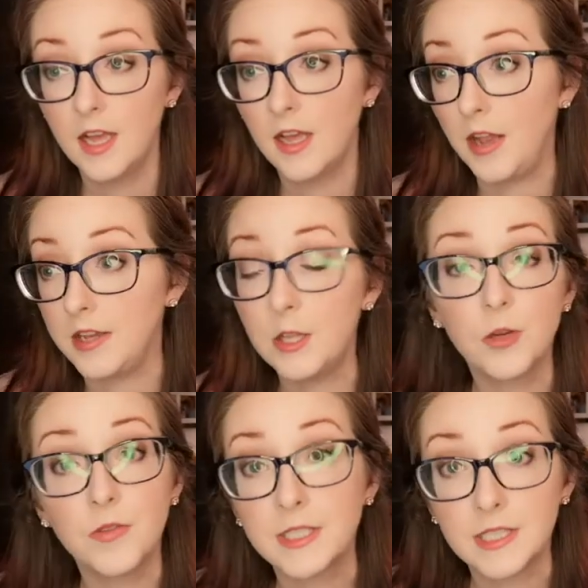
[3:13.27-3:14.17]
Neither of
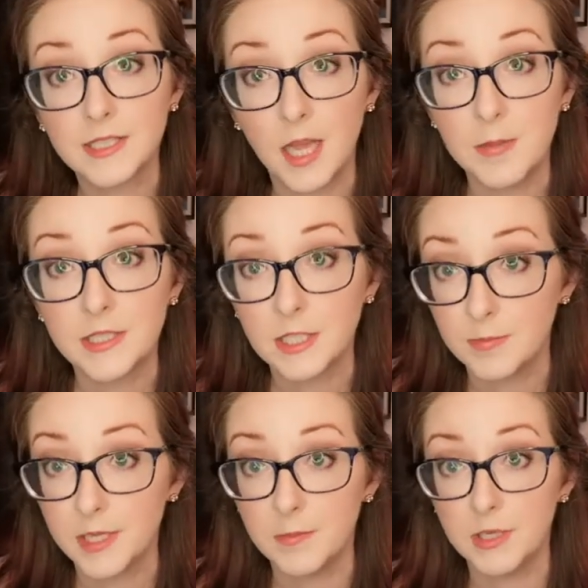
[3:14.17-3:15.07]
these assignments is
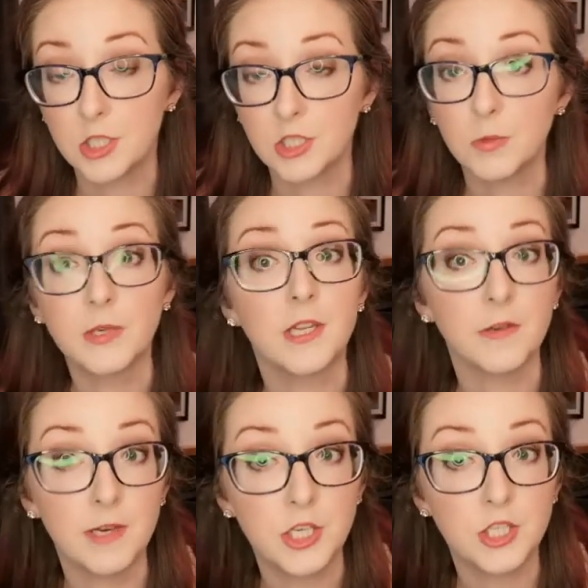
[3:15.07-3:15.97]
meant to be just a
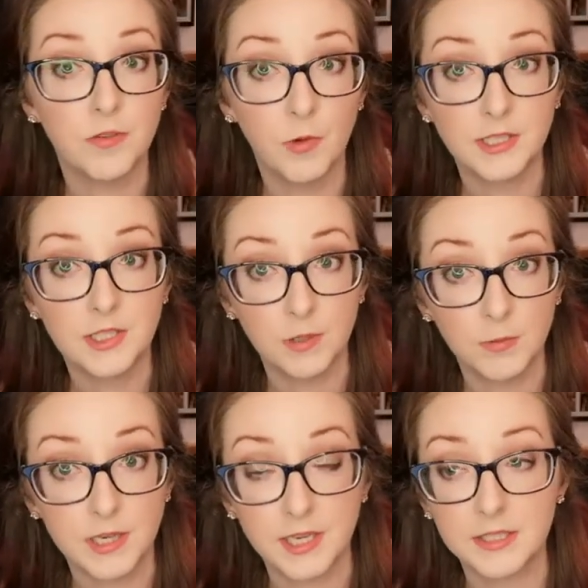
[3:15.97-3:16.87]
reiteration of what's in the
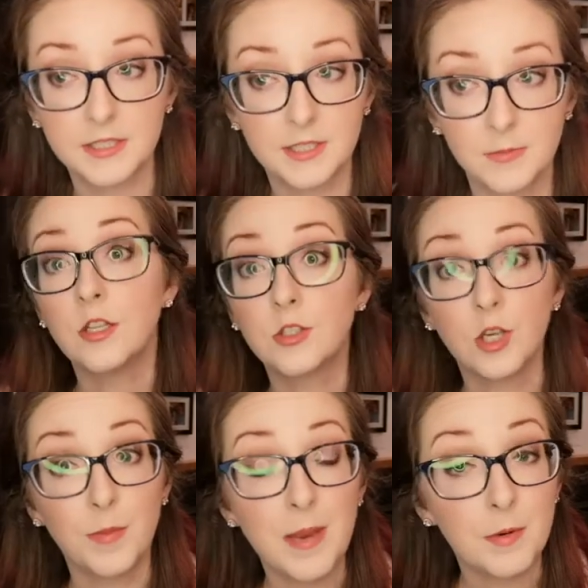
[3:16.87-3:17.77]
readings. So your
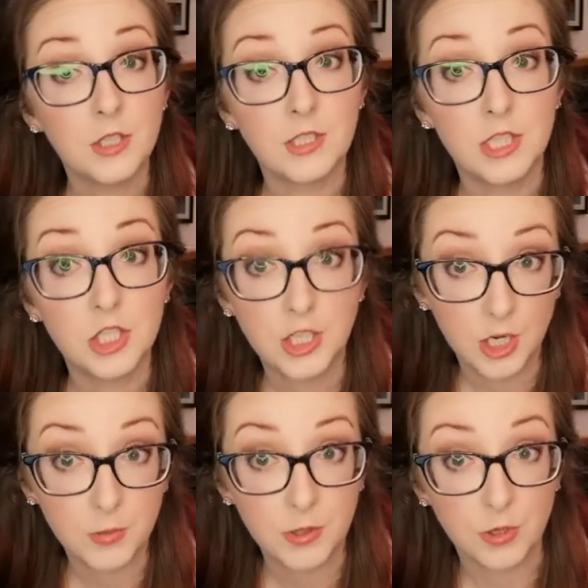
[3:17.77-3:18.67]
paper is then shared
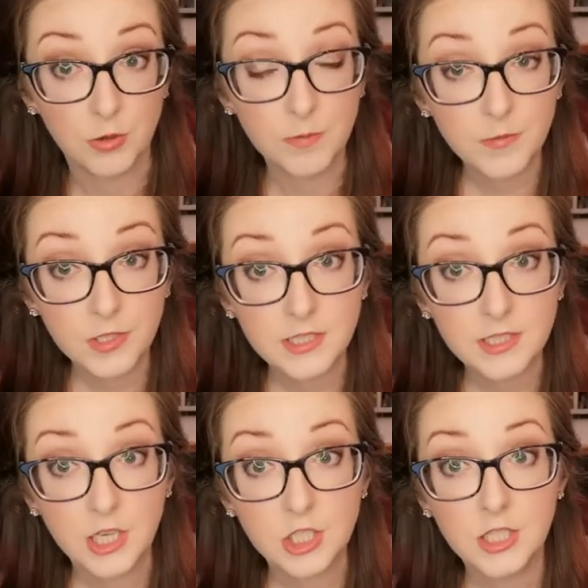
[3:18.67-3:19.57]
with your group for
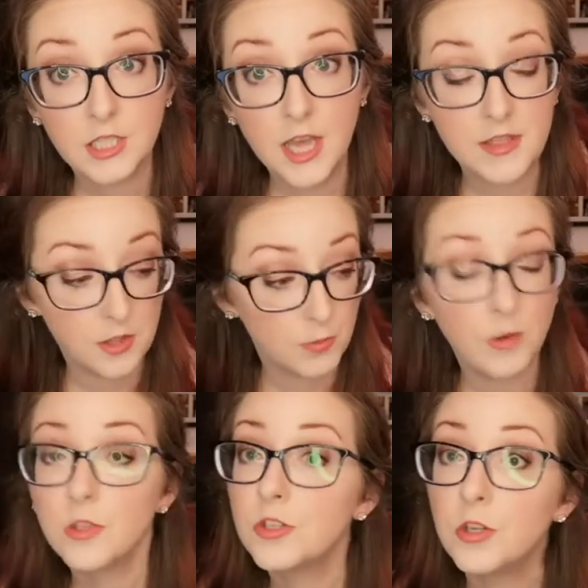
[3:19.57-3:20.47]
discussion, and then throughout
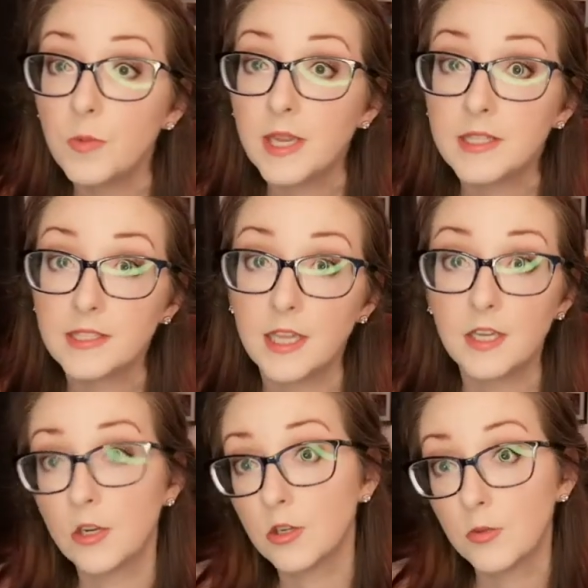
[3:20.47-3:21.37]
the 2 weeks that
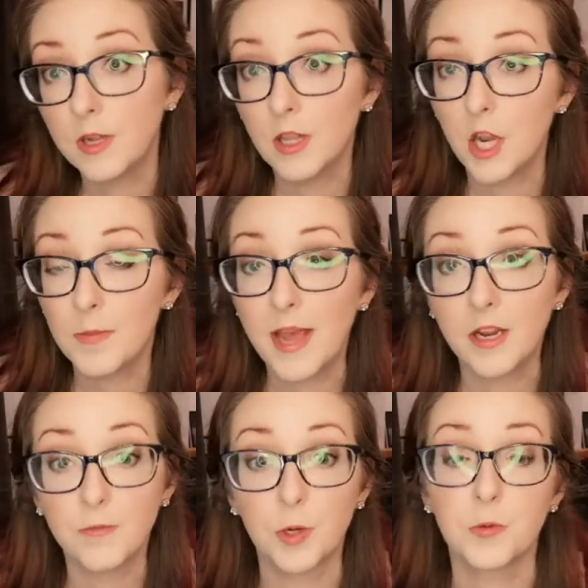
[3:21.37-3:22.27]
you're doing a lot of back and
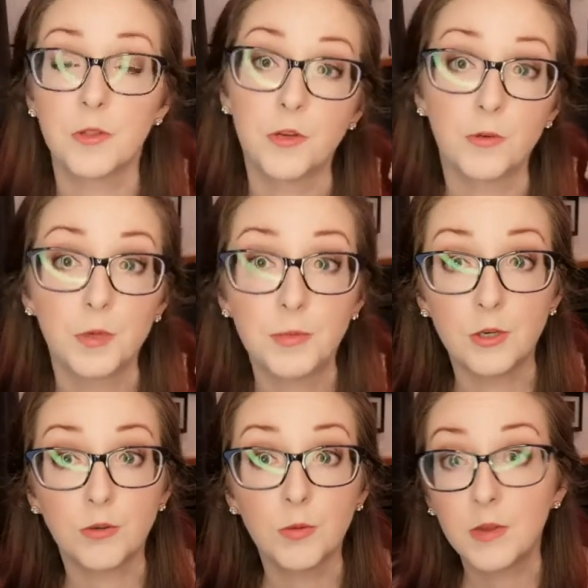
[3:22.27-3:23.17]
forth with your
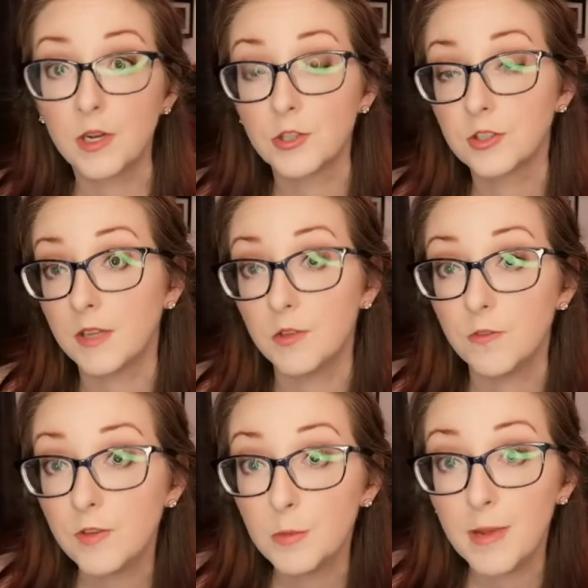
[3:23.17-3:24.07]
group can also give you
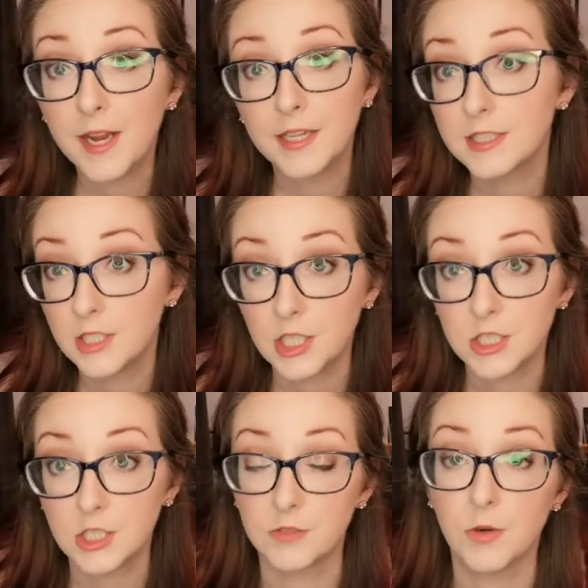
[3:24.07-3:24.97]
feedback and
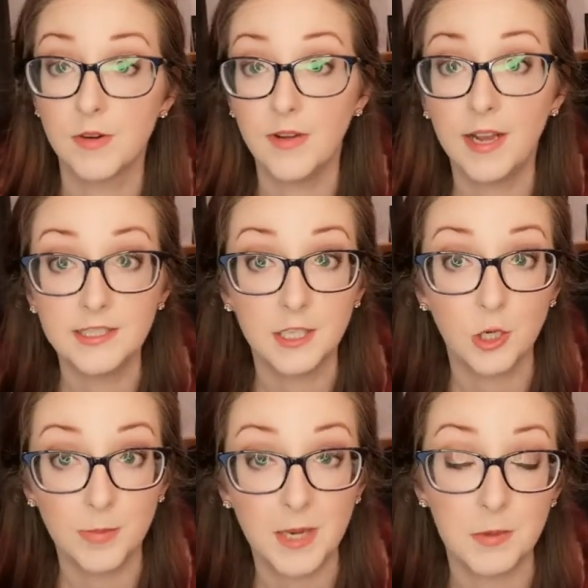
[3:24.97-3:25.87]
suggestions for revising your
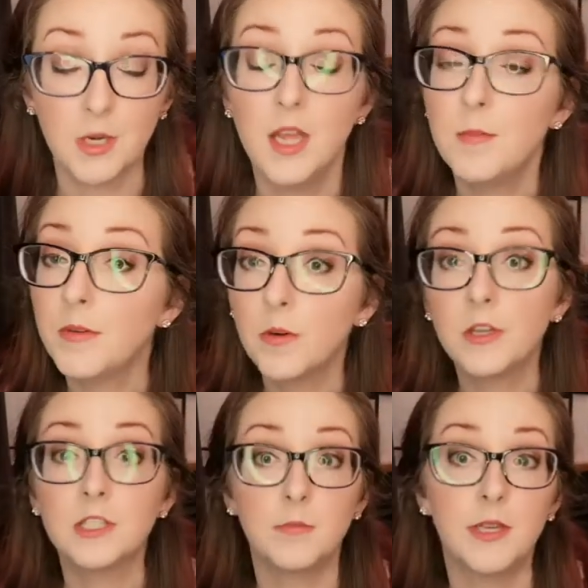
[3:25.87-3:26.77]
paper before you
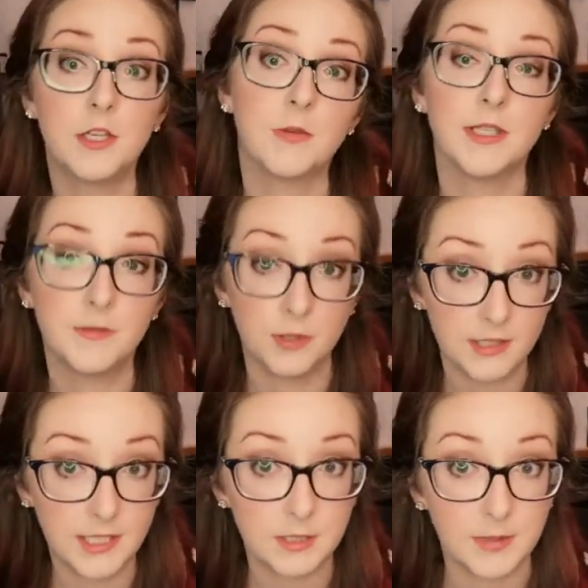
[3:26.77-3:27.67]
submit it to us for
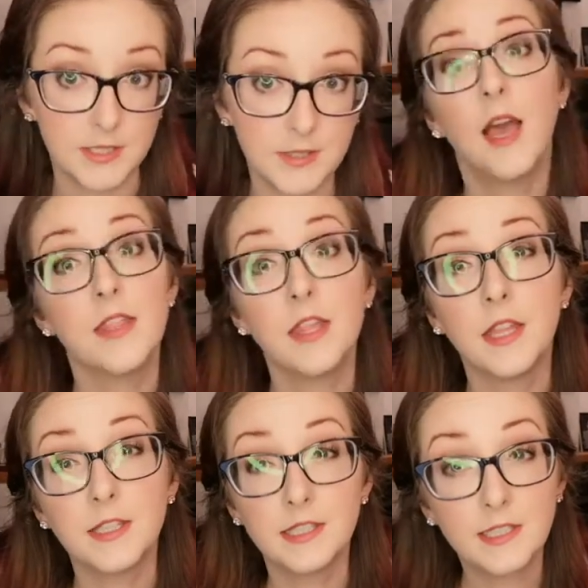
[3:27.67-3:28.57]
assessment. And then the
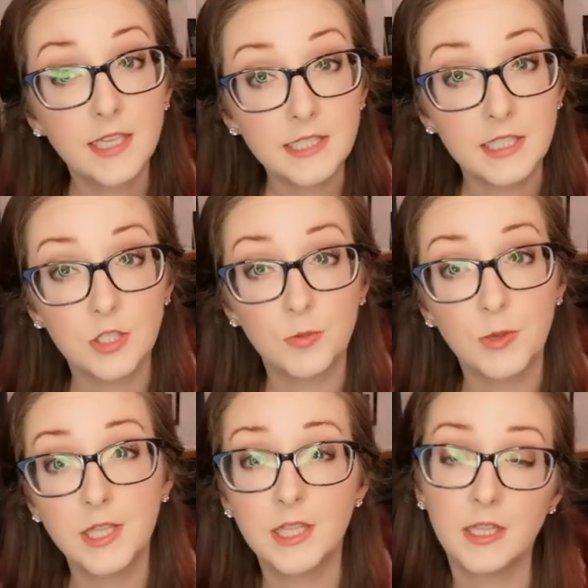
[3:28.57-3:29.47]
discussant is
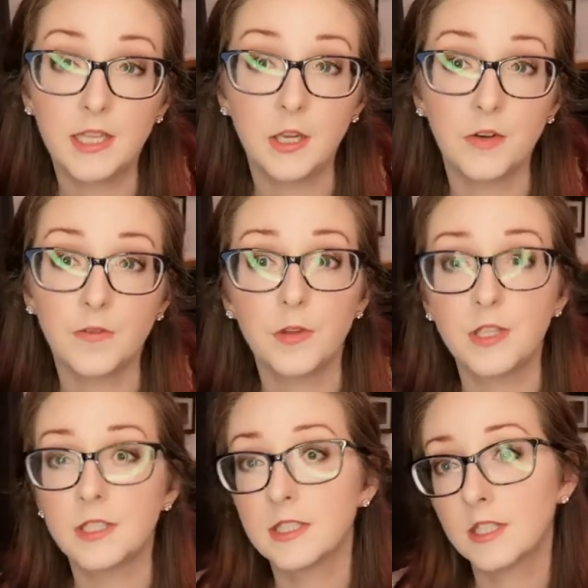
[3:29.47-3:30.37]
really the leader for the
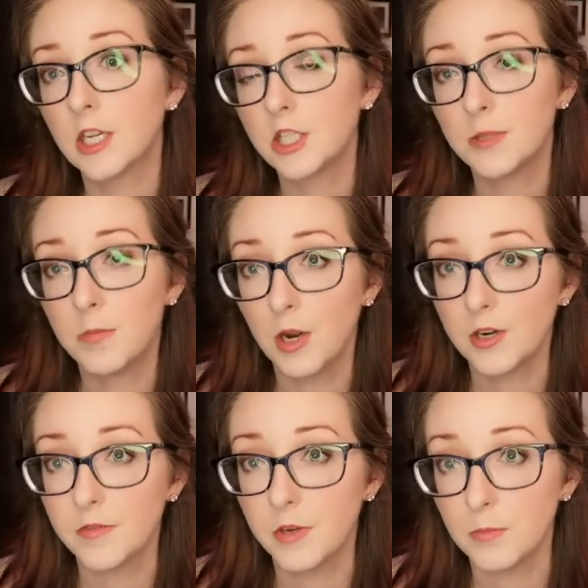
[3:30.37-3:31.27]
discussion part
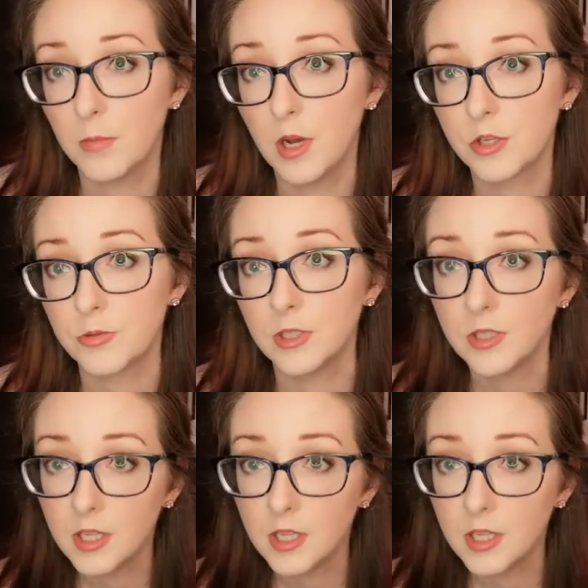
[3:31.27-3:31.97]
of your module.